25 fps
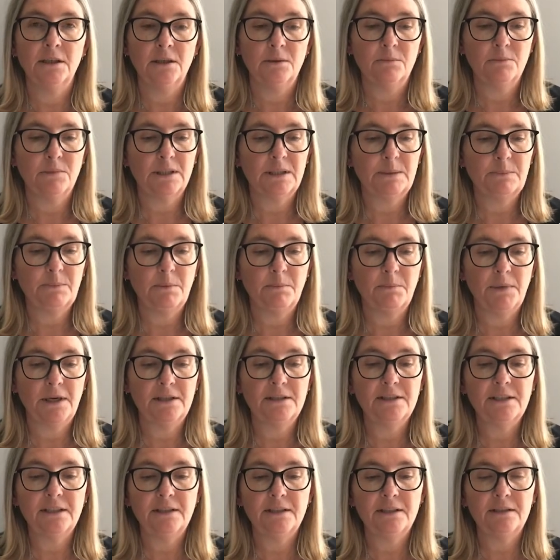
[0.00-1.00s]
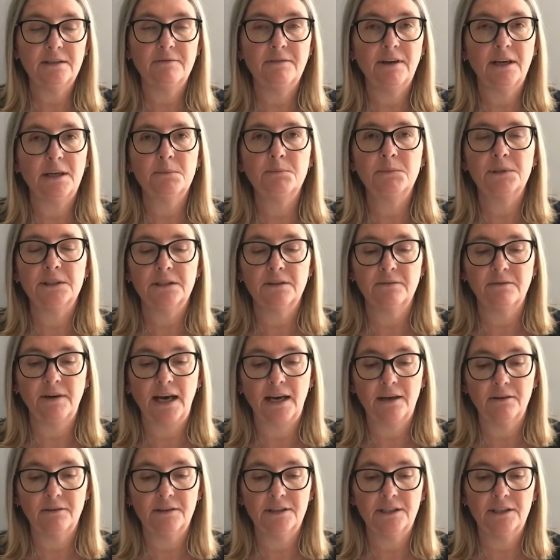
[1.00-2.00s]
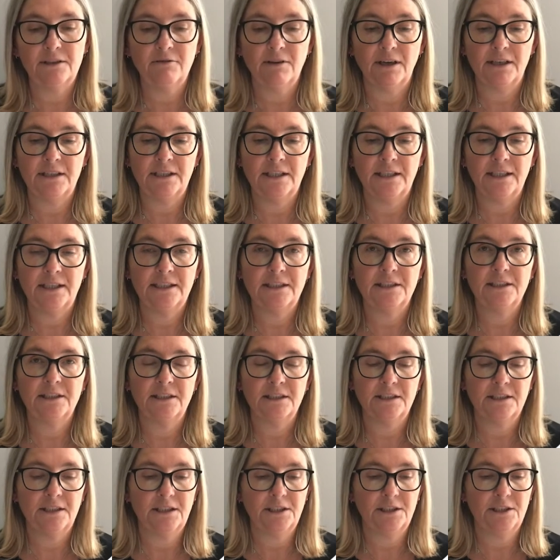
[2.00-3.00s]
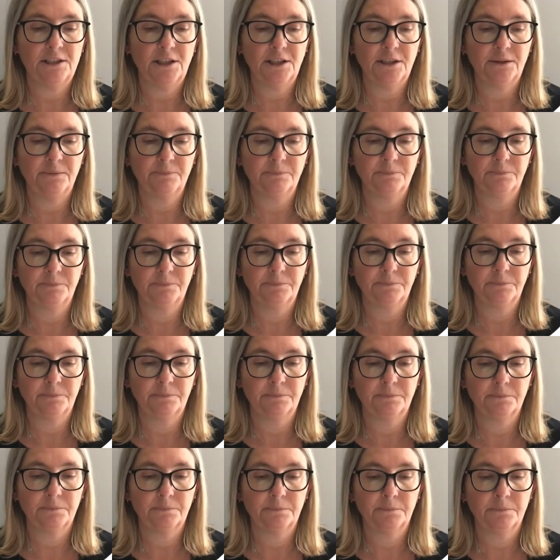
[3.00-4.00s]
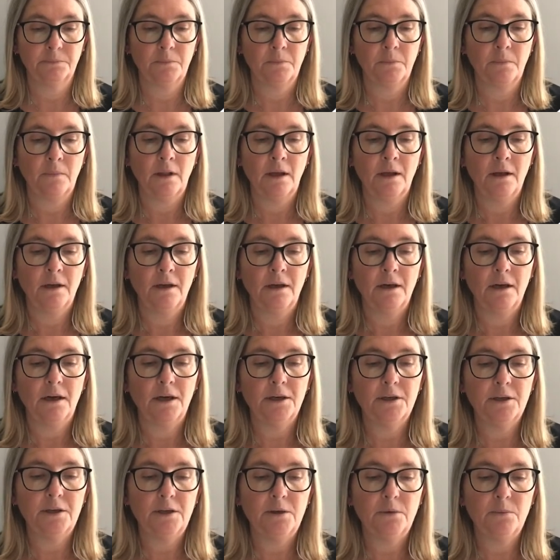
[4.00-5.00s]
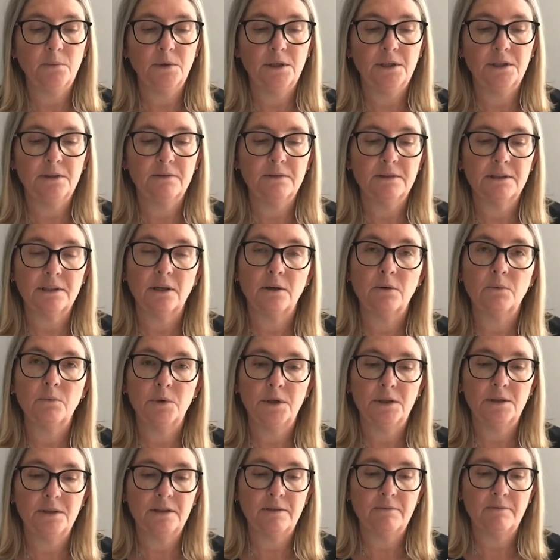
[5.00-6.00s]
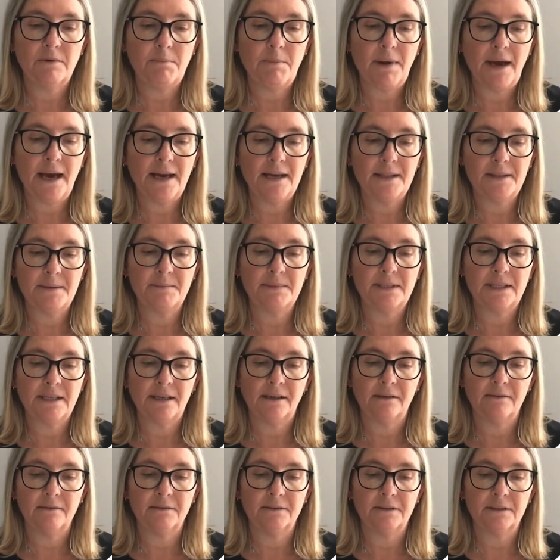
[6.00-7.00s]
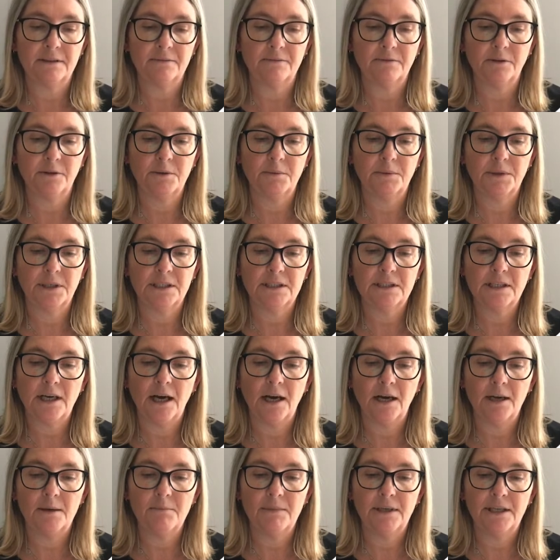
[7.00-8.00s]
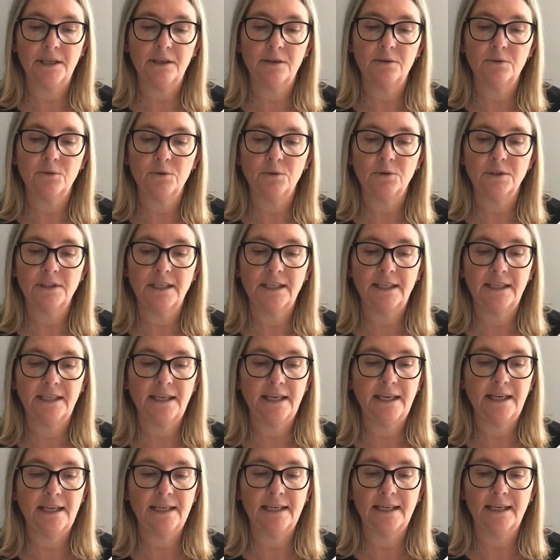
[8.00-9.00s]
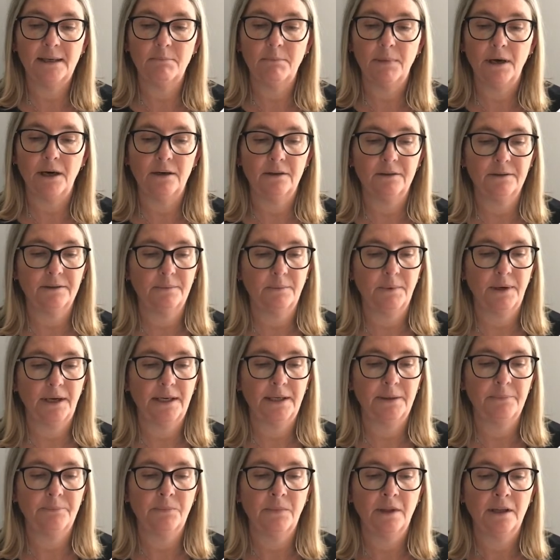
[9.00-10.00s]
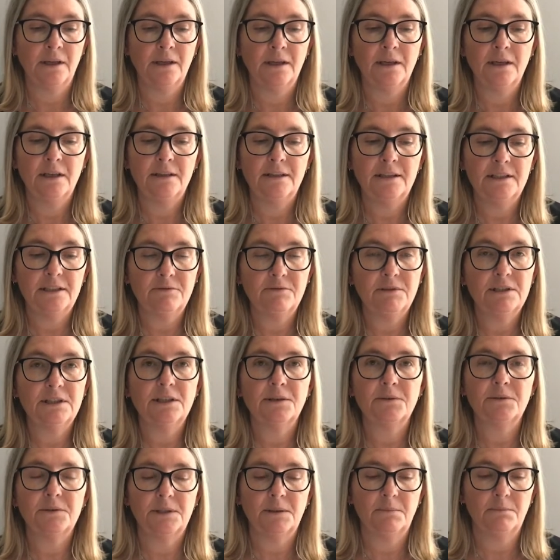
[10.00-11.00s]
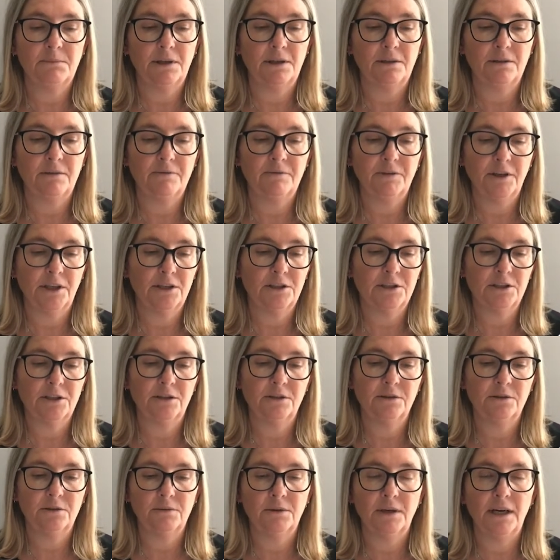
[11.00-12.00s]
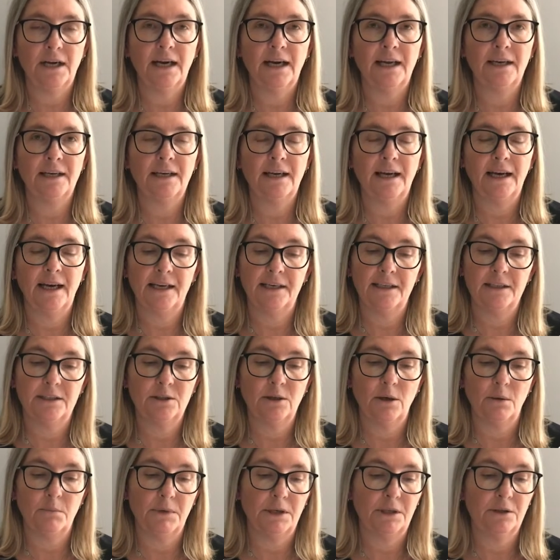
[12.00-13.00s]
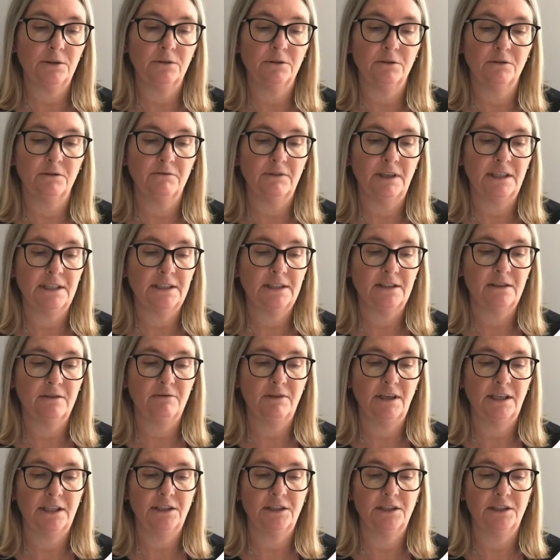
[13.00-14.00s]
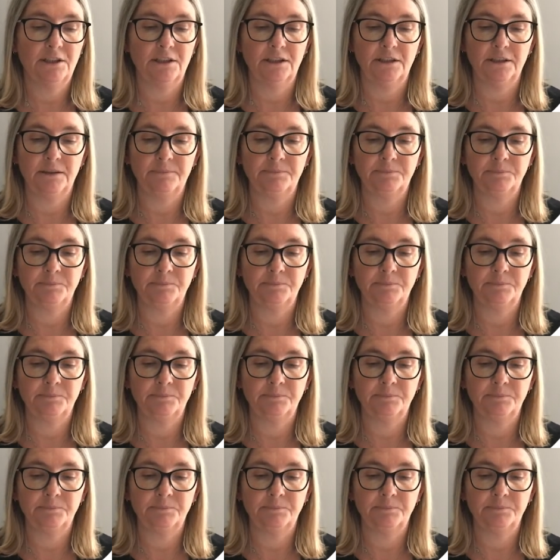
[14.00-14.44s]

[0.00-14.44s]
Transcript: whilst promoting the development of healthy granulation tissue. Acute wounds are wounds that repair themselves following a timely and orderly healing pathway. This results in both functional and anatomical restoration.